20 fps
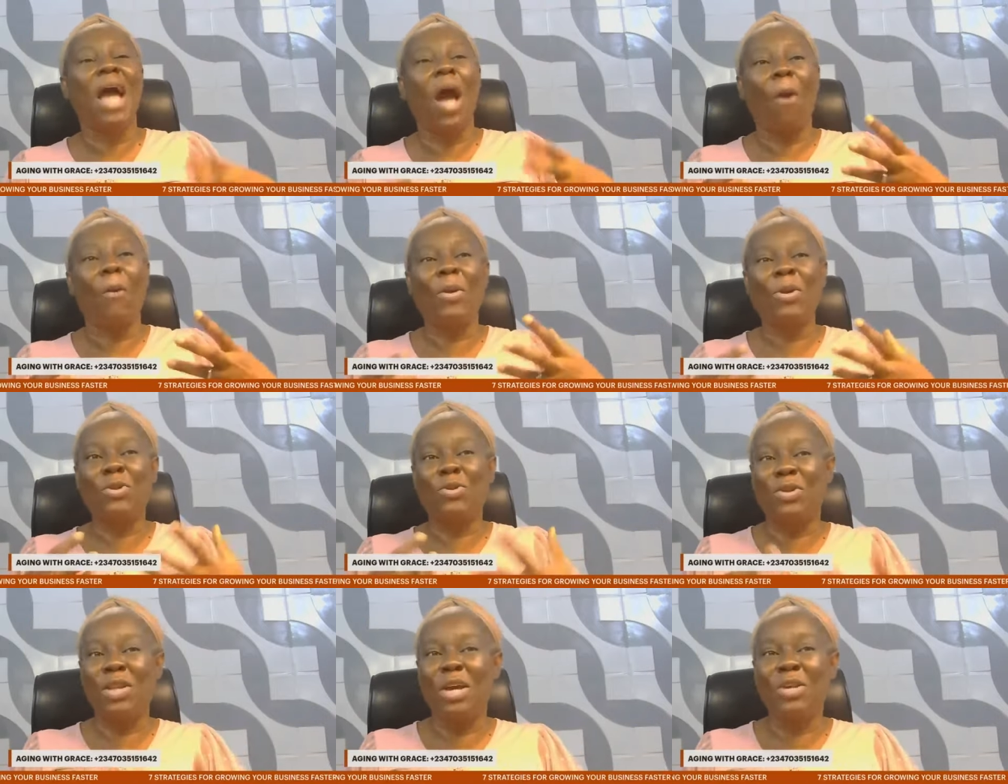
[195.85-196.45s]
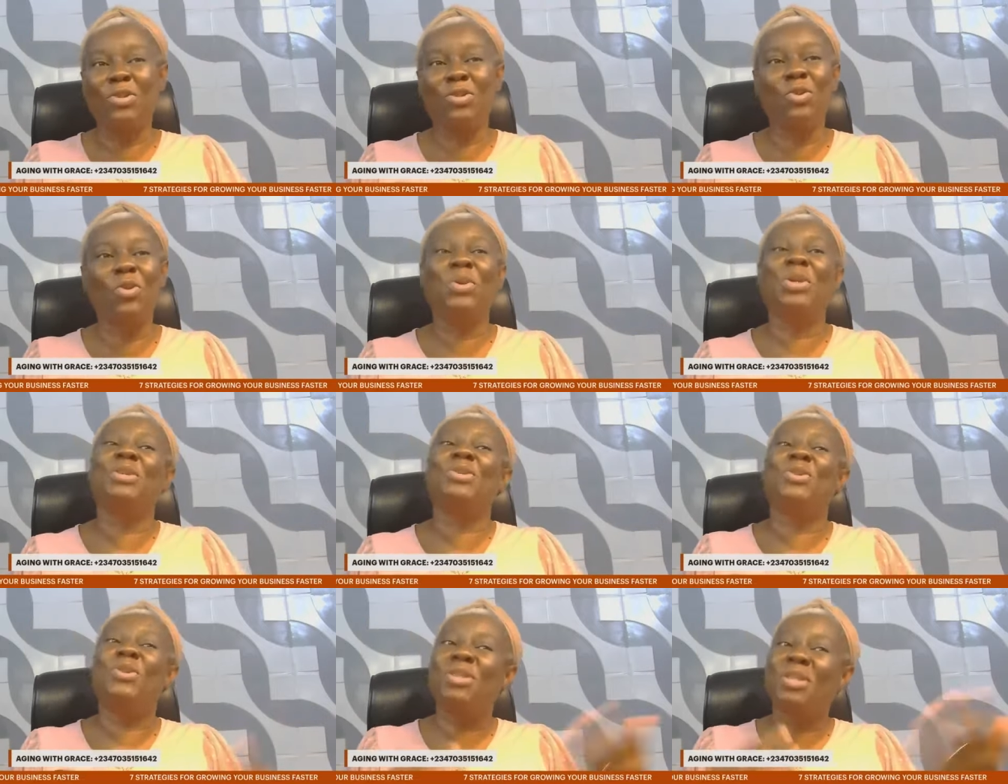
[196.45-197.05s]
I went to learn
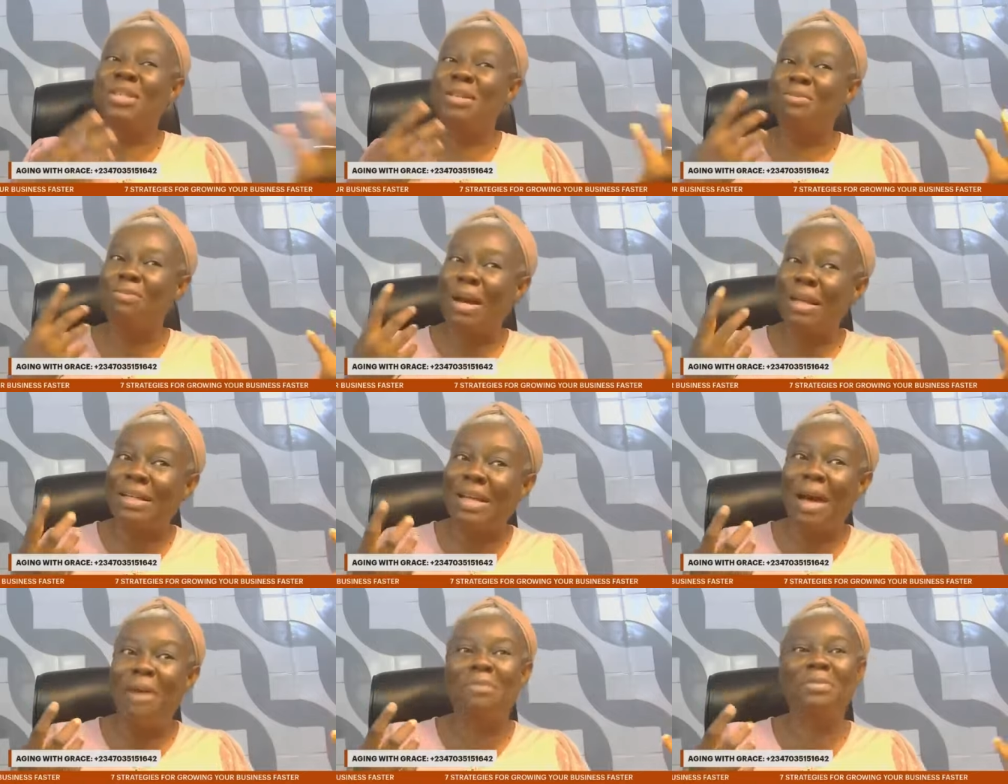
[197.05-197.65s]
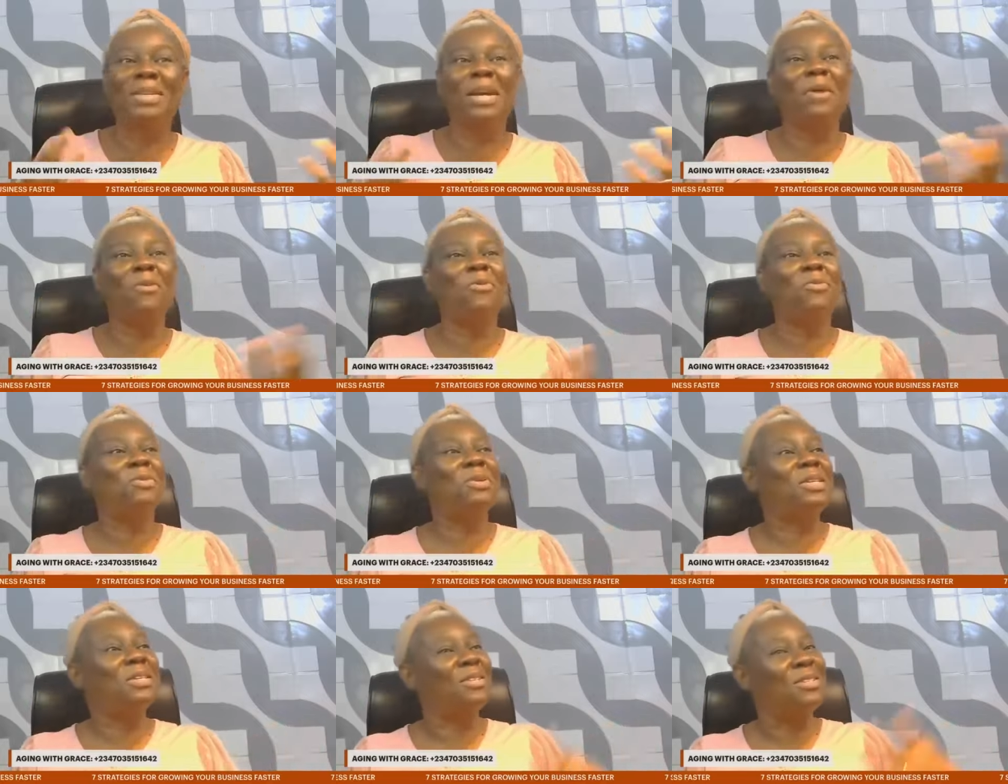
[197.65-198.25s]
sewing. So the madam there
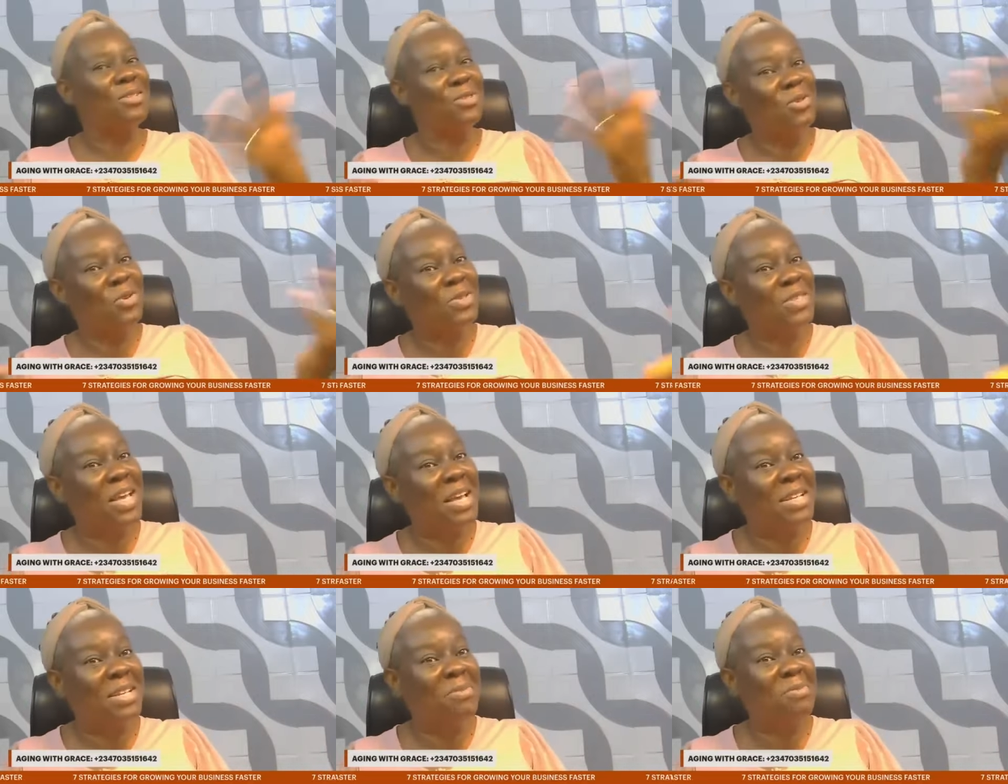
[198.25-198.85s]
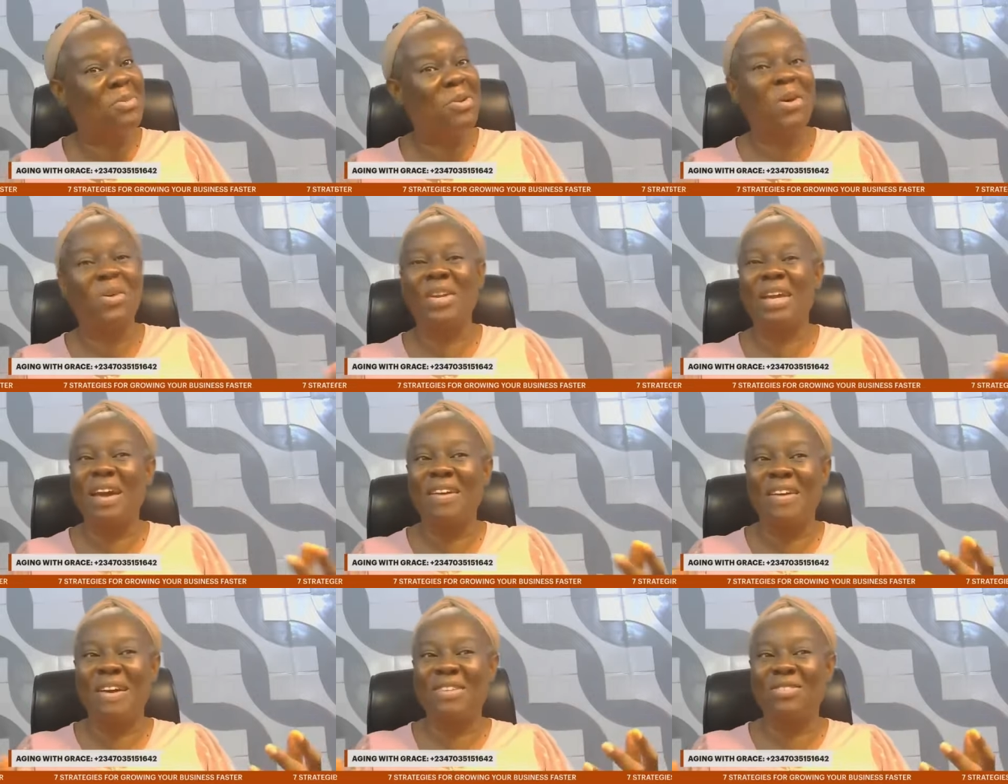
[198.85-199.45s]
will be, you know, sending me on
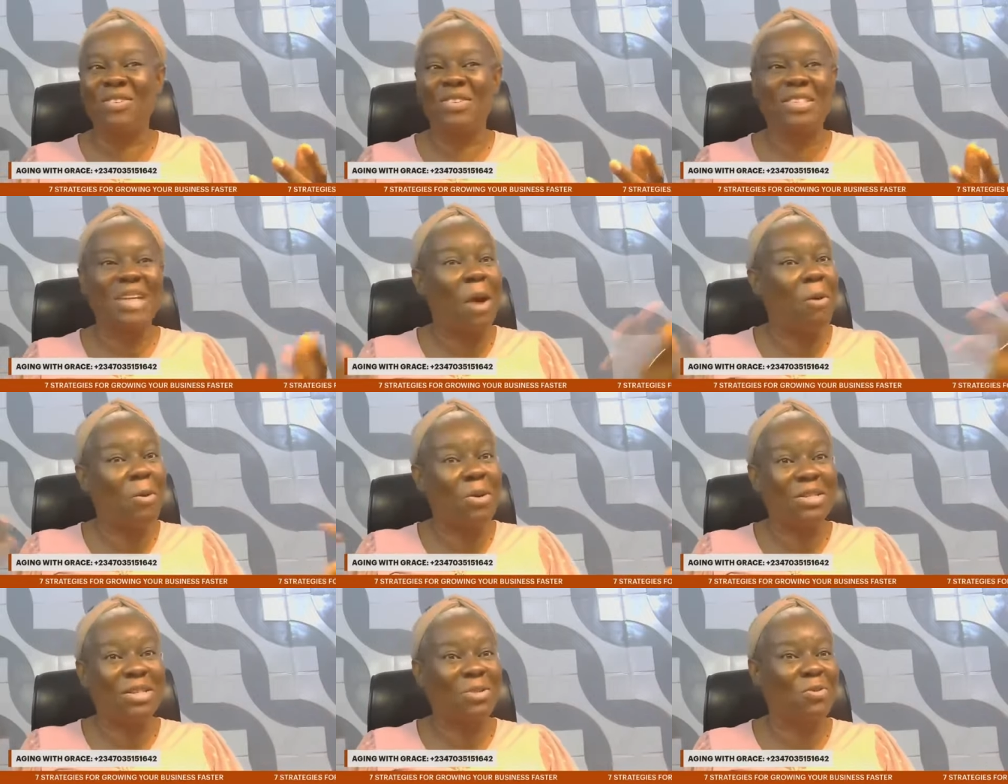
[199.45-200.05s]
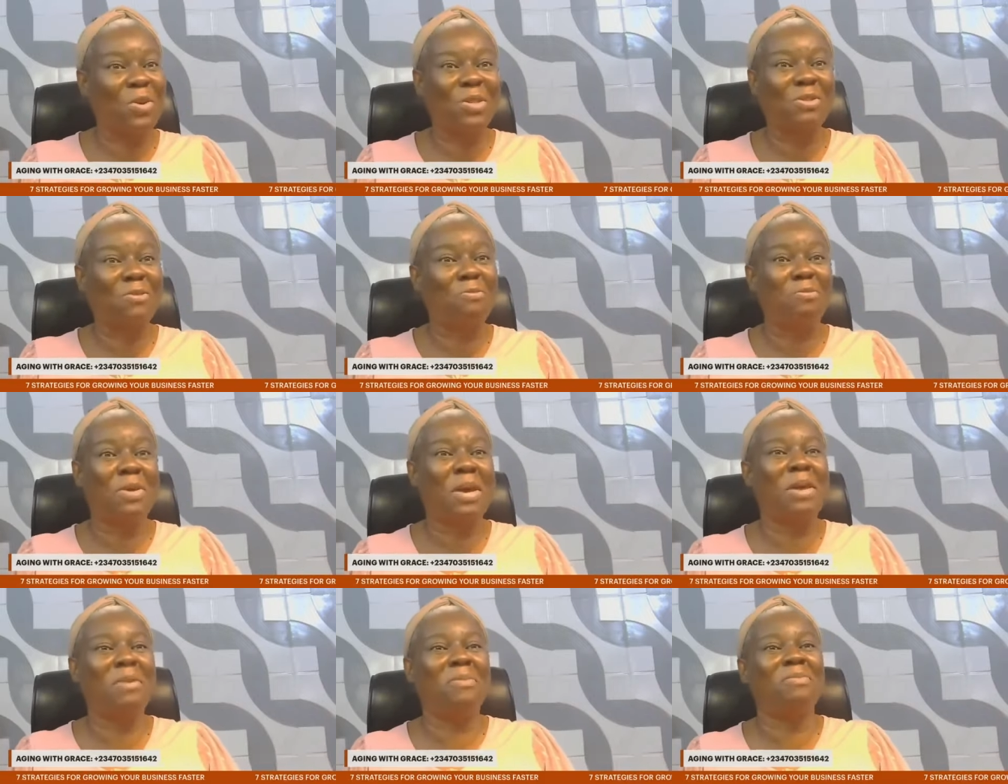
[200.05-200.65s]
errands. Or I was, she
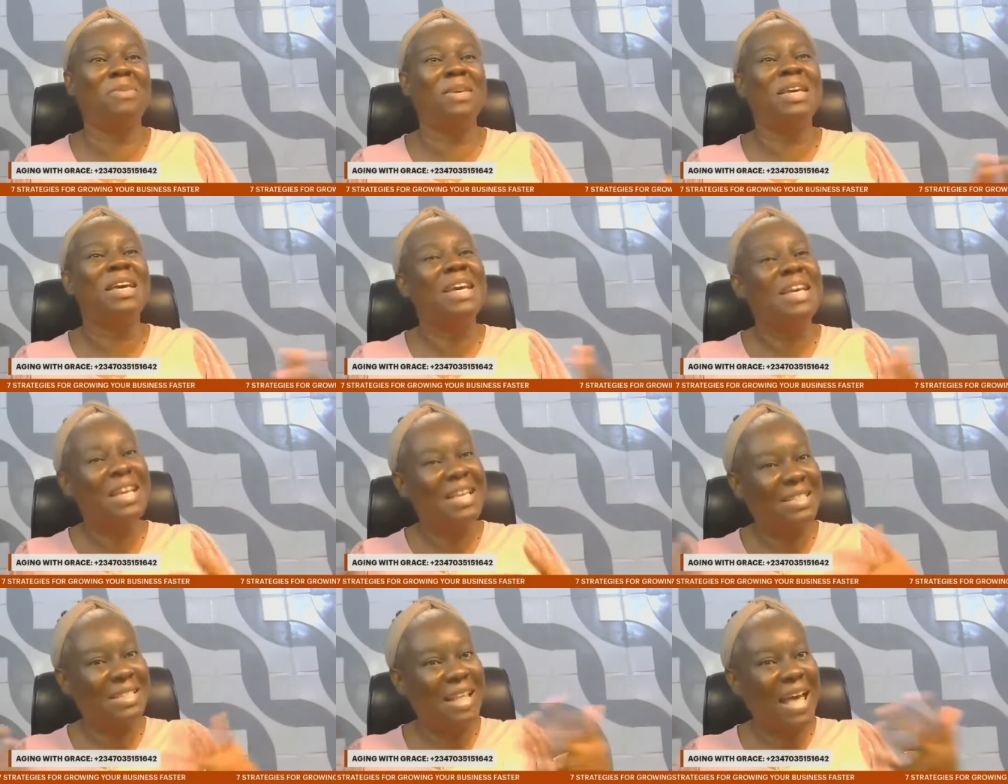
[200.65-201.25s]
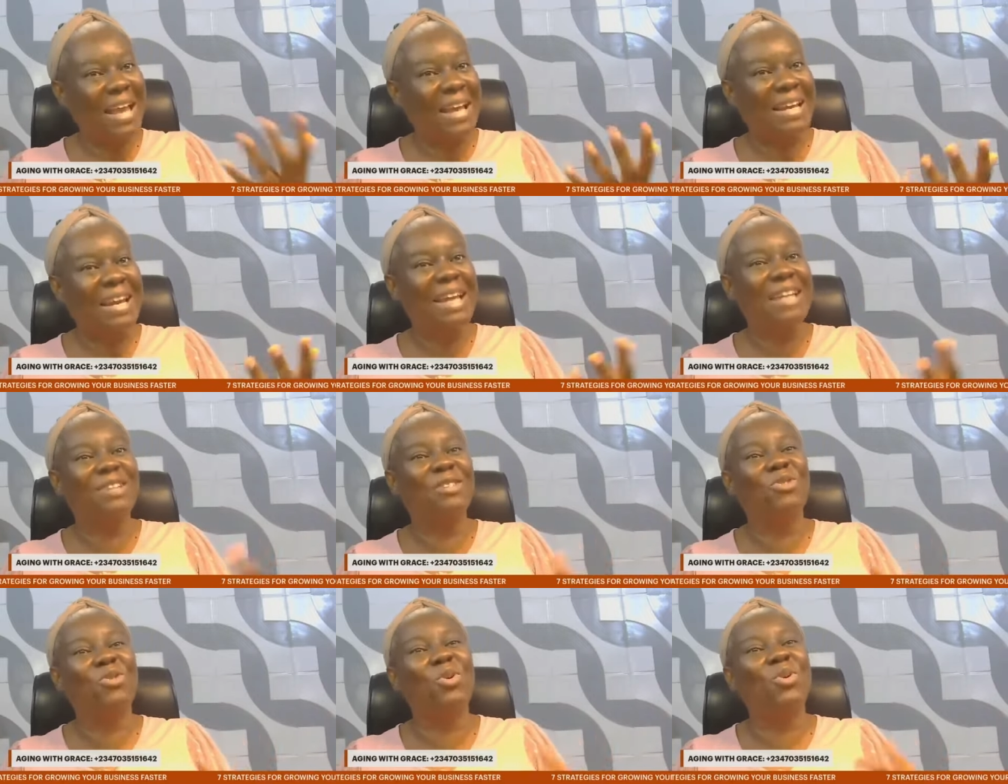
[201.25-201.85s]
wasn't paying me. It's like
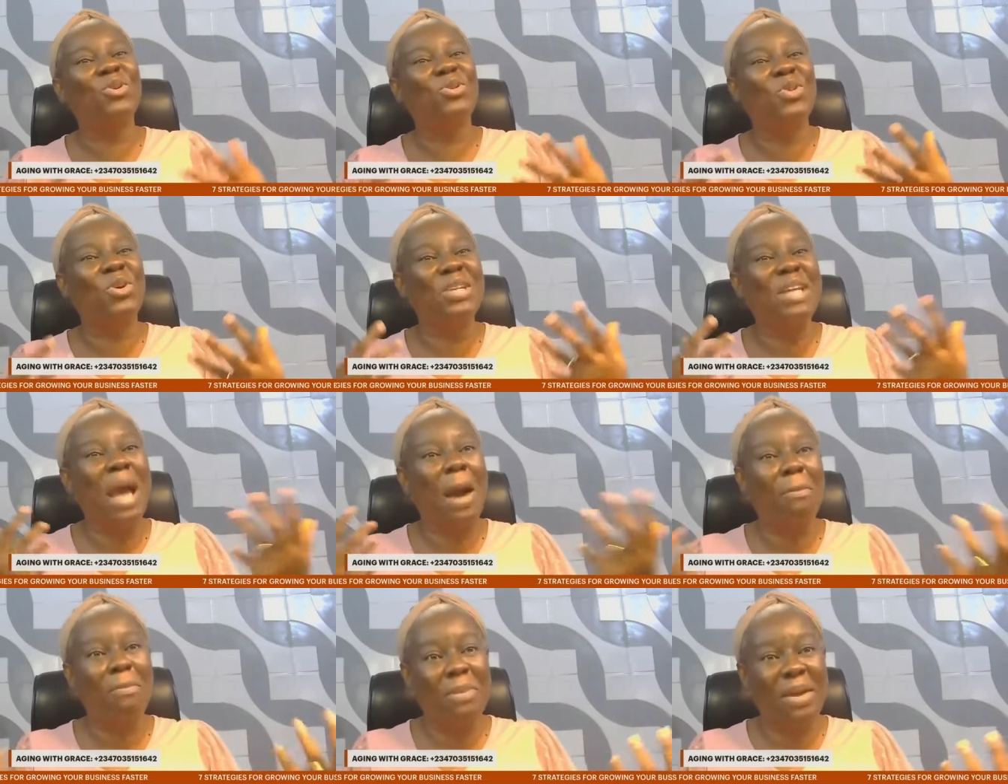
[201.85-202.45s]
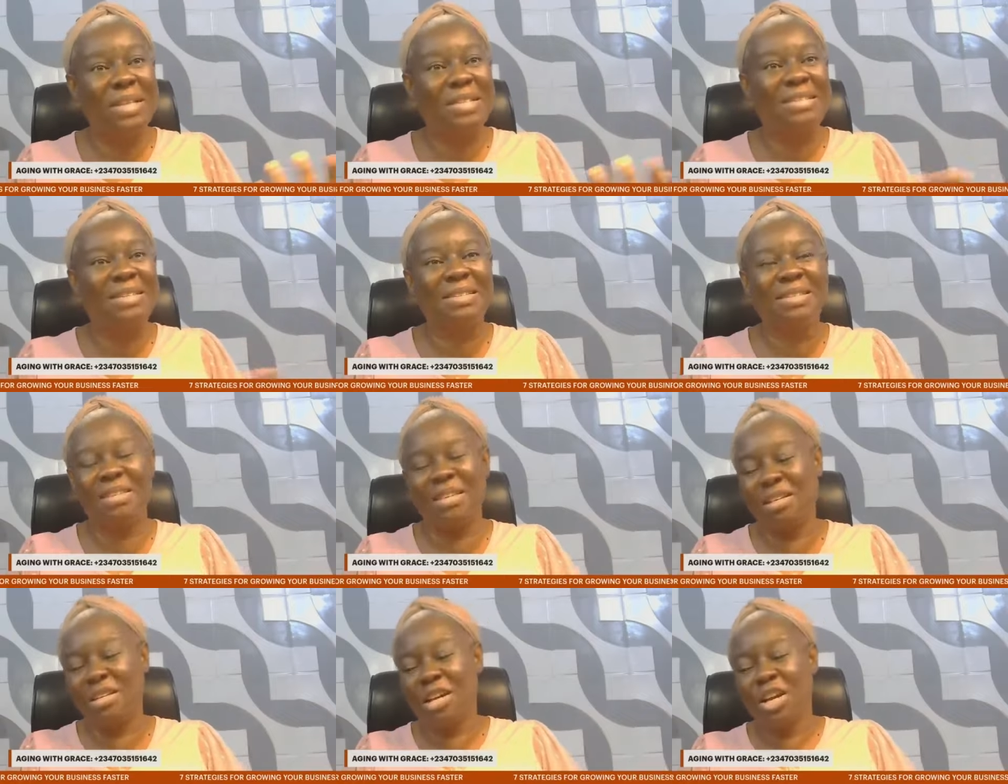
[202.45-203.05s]
learning. So it's only
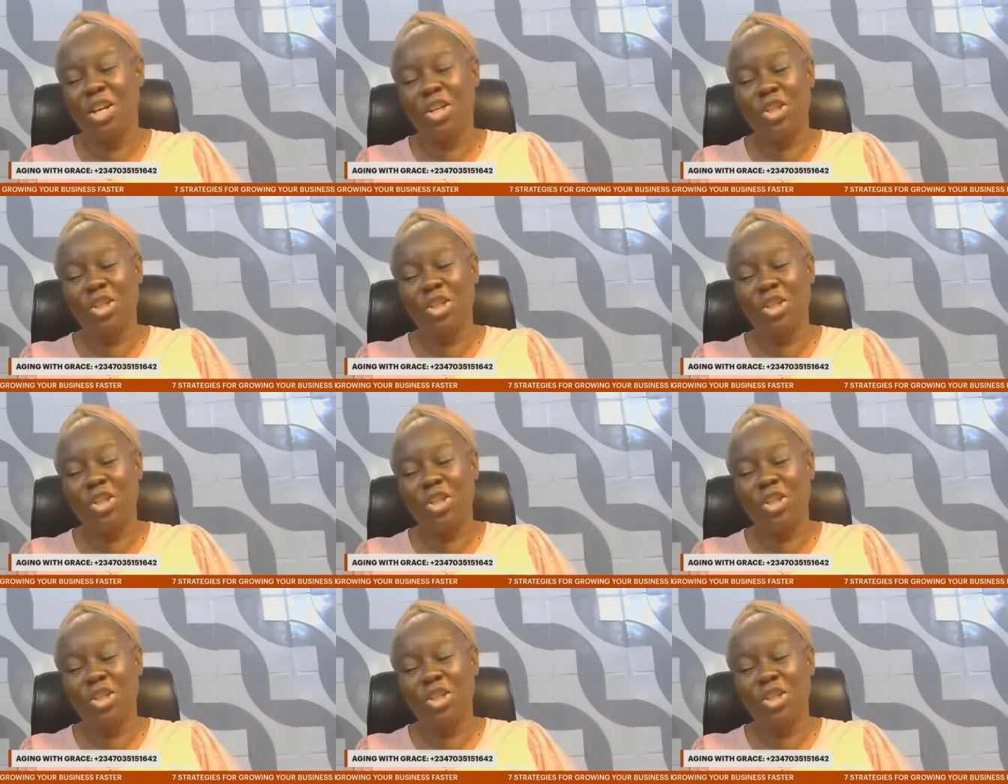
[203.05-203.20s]
apprenticeship